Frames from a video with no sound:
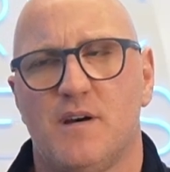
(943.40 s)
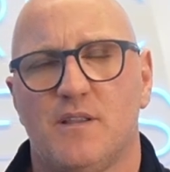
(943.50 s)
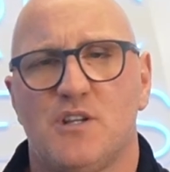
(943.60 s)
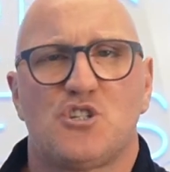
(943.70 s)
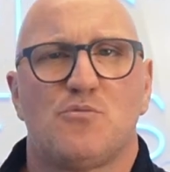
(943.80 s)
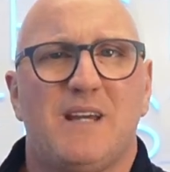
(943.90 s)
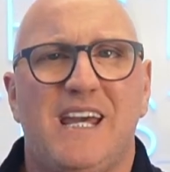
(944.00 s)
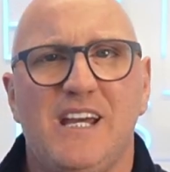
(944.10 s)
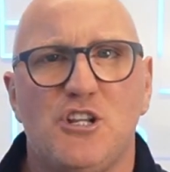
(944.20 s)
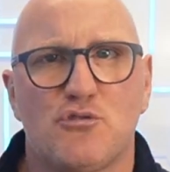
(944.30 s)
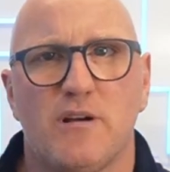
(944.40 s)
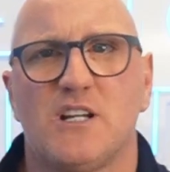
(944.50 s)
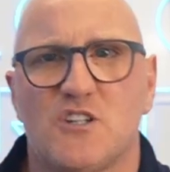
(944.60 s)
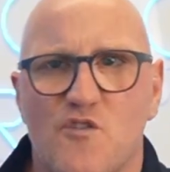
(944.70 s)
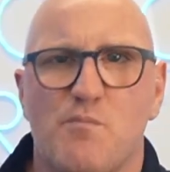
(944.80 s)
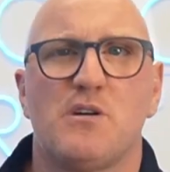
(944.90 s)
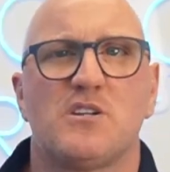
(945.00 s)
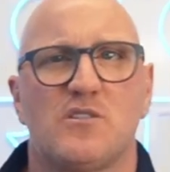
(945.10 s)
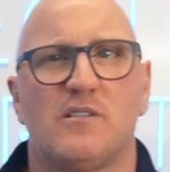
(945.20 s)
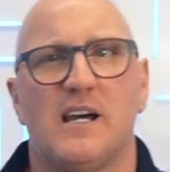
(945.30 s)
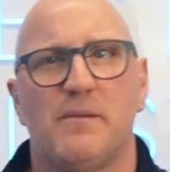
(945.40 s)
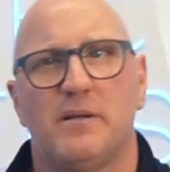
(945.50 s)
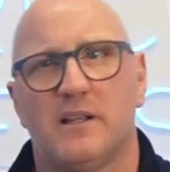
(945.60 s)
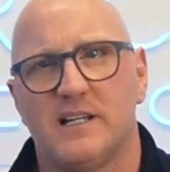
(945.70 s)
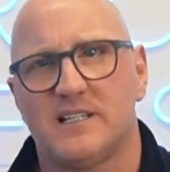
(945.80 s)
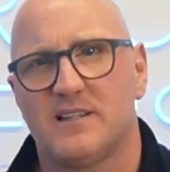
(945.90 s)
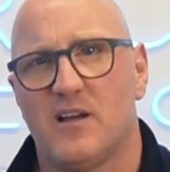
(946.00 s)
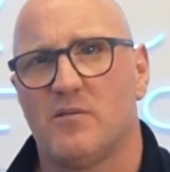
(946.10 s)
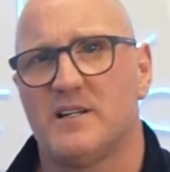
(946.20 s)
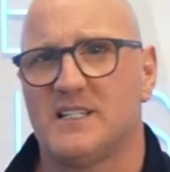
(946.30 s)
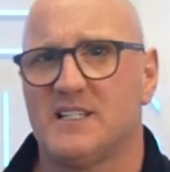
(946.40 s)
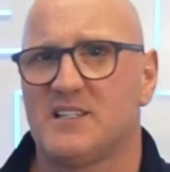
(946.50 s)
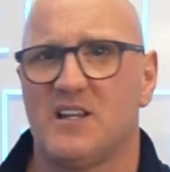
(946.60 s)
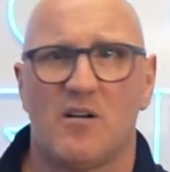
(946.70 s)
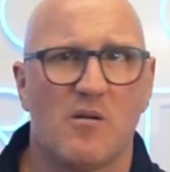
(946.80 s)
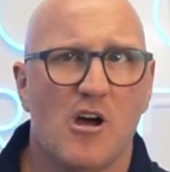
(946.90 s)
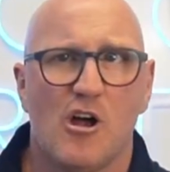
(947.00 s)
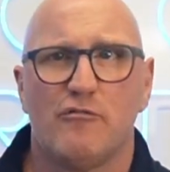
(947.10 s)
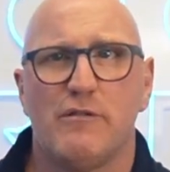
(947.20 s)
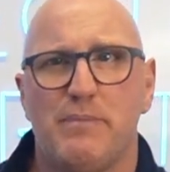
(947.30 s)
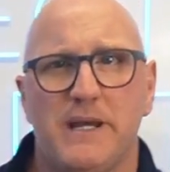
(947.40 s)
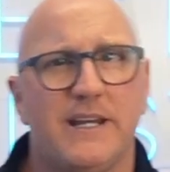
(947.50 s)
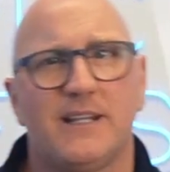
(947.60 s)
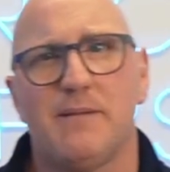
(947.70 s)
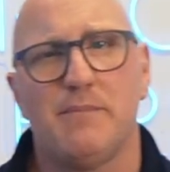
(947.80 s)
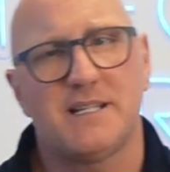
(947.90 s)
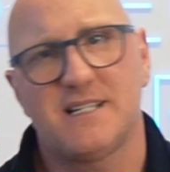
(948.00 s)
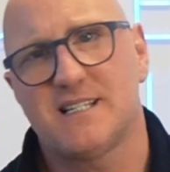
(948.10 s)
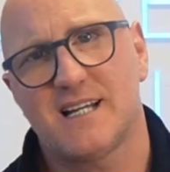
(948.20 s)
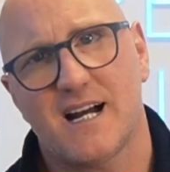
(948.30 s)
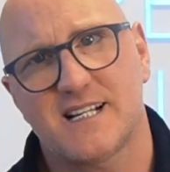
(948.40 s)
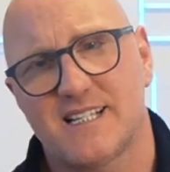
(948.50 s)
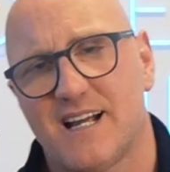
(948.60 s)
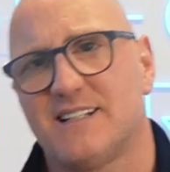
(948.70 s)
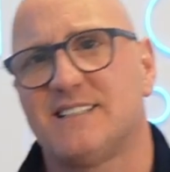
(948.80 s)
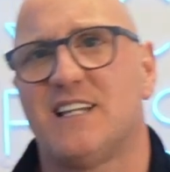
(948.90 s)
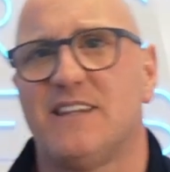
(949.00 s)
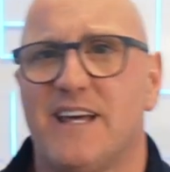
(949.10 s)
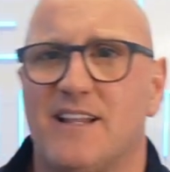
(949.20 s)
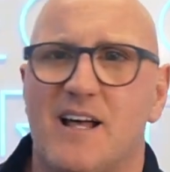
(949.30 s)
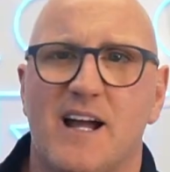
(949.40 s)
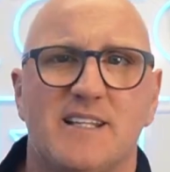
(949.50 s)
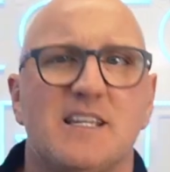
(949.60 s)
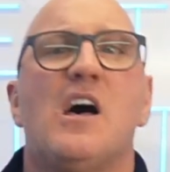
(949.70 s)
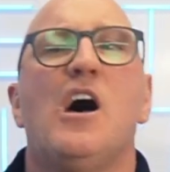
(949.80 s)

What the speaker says: There's some key triggers for personal liability notices, you know, repeatedly missing tax deadlines,